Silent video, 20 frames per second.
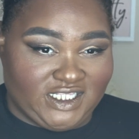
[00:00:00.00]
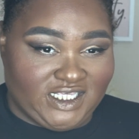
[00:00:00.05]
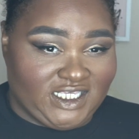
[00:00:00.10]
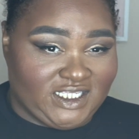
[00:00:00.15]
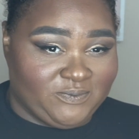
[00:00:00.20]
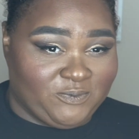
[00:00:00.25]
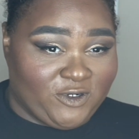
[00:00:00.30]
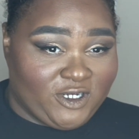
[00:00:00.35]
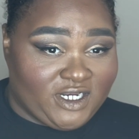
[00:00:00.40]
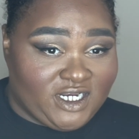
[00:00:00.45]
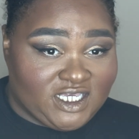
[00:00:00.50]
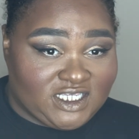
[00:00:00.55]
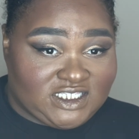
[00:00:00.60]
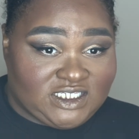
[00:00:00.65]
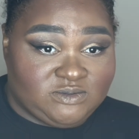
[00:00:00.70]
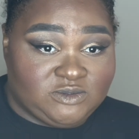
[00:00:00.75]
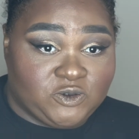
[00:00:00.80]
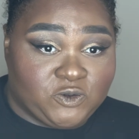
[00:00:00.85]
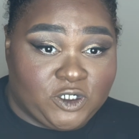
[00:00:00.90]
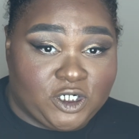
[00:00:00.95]
that product seemed
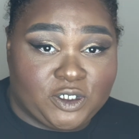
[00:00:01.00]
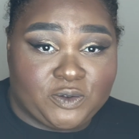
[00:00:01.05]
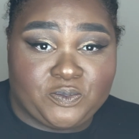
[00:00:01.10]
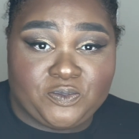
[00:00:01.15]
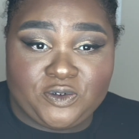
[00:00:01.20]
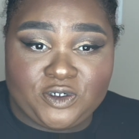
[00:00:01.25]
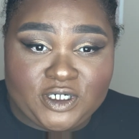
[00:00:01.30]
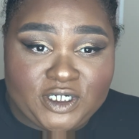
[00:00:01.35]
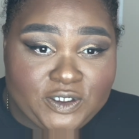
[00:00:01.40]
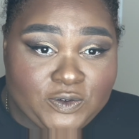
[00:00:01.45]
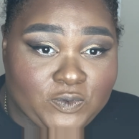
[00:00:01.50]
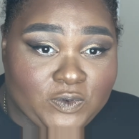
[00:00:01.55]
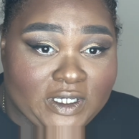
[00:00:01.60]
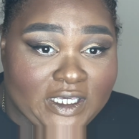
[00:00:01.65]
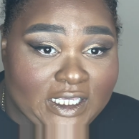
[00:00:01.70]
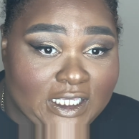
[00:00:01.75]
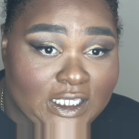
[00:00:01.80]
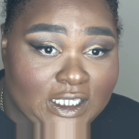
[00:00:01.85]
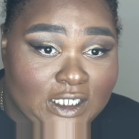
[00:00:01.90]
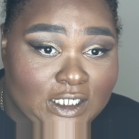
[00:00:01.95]
to work pretty
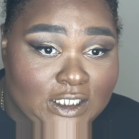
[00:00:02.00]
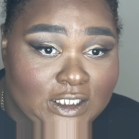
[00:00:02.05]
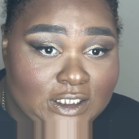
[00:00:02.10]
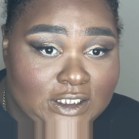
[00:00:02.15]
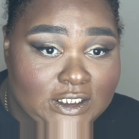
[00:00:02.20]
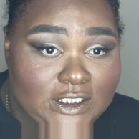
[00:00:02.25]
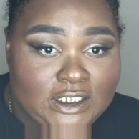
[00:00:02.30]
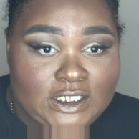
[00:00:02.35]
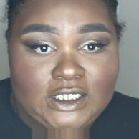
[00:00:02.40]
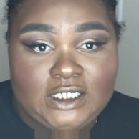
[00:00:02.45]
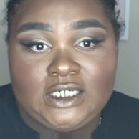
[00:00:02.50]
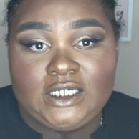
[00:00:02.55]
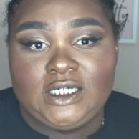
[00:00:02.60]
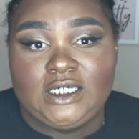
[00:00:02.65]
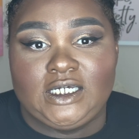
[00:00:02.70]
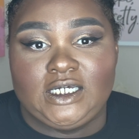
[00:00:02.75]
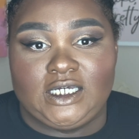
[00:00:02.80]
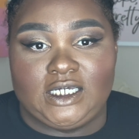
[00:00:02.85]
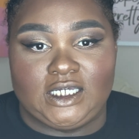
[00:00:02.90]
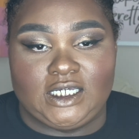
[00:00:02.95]
well.
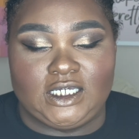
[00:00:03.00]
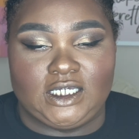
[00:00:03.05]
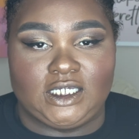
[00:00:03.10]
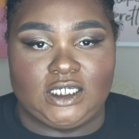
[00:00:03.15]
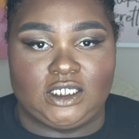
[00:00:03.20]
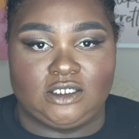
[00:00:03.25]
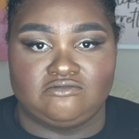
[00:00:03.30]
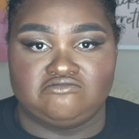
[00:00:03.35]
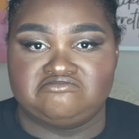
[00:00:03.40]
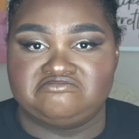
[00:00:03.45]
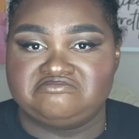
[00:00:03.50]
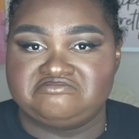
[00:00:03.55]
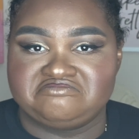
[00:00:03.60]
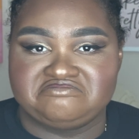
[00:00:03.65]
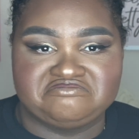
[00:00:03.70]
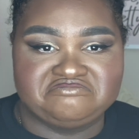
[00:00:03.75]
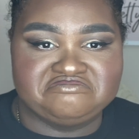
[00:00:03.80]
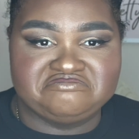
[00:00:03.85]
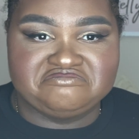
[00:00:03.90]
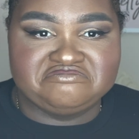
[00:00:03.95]
I
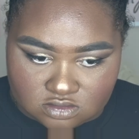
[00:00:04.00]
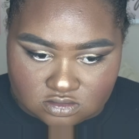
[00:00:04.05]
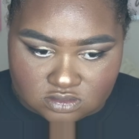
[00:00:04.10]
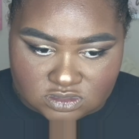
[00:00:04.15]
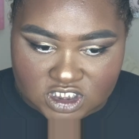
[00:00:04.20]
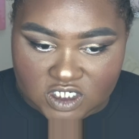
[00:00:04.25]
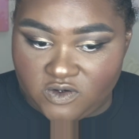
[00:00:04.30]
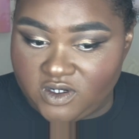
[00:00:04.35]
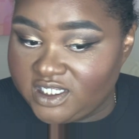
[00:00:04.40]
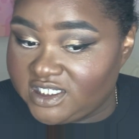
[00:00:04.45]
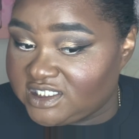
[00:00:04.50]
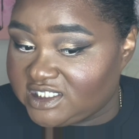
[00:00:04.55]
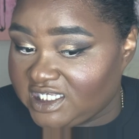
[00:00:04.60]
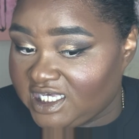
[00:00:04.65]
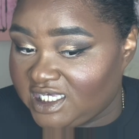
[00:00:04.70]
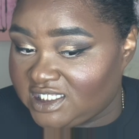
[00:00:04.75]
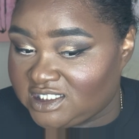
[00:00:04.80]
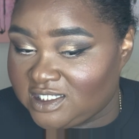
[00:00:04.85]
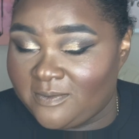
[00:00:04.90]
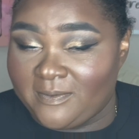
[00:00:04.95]
wouldn't say
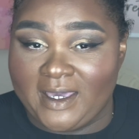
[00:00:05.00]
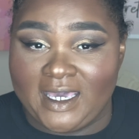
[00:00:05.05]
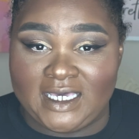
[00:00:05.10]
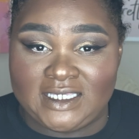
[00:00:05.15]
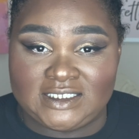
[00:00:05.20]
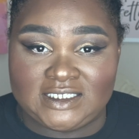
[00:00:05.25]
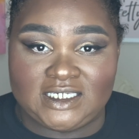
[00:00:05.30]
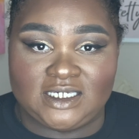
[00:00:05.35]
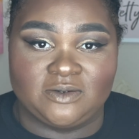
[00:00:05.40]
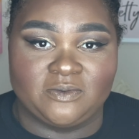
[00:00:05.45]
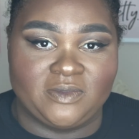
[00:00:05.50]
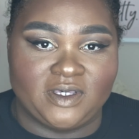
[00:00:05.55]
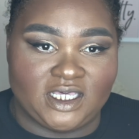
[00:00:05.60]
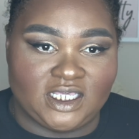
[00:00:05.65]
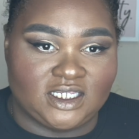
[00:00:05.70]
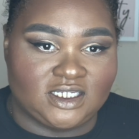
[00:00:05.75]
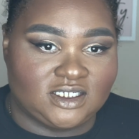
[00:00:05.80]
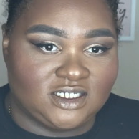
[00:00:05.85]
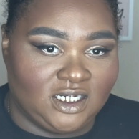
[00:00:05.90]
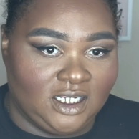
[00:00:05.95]
it's amazing,
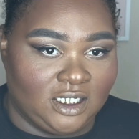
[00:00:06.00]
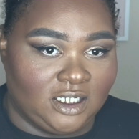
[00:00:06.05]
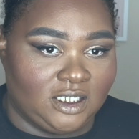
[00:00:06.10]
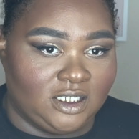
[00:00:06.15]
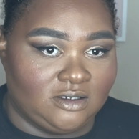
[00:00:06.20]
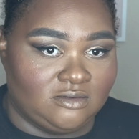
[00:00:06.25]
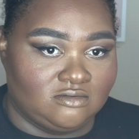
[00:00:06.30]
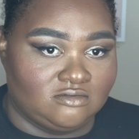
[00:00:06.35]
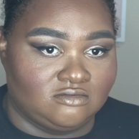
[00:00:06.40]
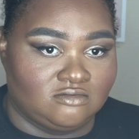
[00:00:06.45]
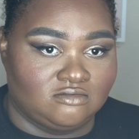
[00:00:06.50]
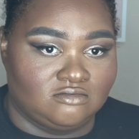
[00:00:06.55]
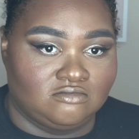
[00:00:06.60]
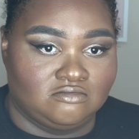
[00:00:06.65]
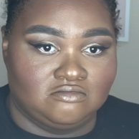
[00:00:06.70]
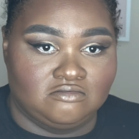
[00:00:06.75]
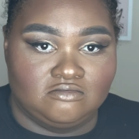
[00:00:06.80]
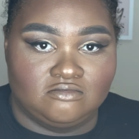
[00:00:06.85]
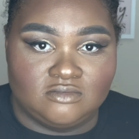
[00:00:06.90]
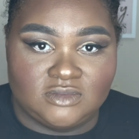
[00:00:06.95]
but
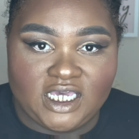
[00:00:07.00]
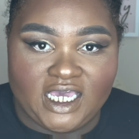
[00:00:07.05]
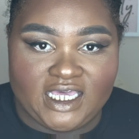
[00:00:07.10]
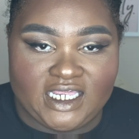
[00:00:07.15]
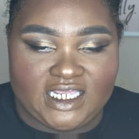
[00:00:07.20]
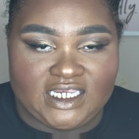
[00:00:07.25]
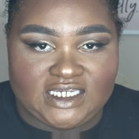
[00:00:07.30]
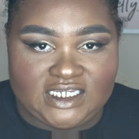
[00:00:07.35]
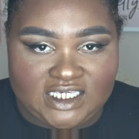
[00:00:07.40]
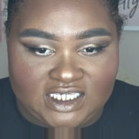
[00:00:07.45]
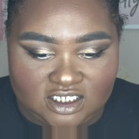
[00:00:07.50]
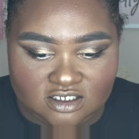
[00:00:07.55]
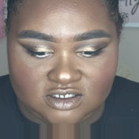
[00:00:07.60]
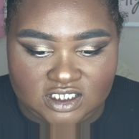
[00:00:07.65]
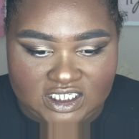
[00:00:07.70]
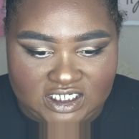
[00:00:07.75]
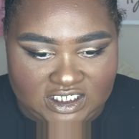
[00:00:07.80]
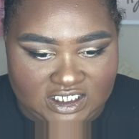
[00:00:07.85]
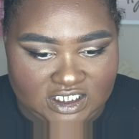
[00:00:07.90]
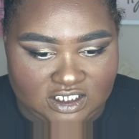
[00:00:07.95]
it
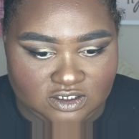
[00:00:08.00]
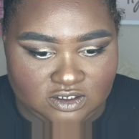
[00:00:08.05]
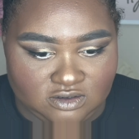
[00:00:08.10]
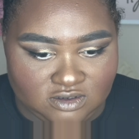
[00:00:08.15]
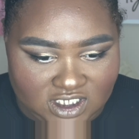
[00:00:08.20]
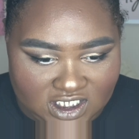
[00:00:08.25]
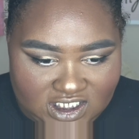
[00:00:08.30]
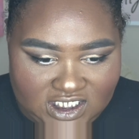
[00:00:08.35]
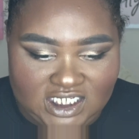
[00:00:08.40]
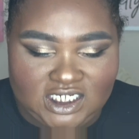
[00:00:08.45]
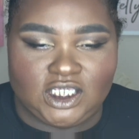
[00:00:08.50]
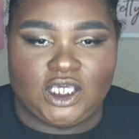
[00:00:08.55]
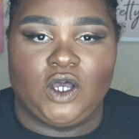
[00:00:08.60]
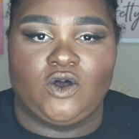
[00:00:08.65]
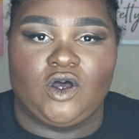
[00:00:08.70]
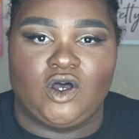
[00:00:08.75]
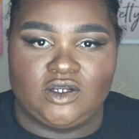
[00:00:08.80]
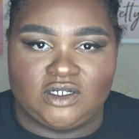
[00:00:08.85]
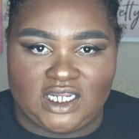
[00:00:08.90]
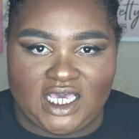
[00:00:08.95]
did go
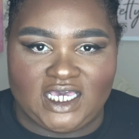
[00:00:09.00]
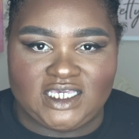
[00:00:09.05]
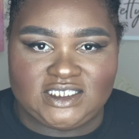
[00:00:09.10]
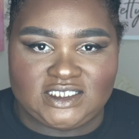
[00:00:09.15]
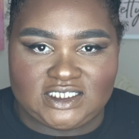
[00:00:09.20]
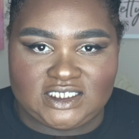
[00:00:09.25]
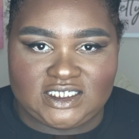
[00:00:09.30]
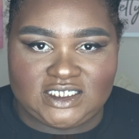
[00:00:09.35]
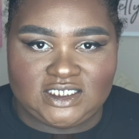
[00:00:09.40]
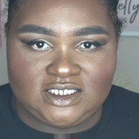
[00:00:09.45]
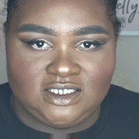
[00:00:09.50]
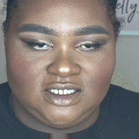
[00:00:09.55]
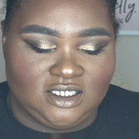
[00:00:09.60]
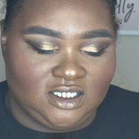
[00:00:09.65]
on nicely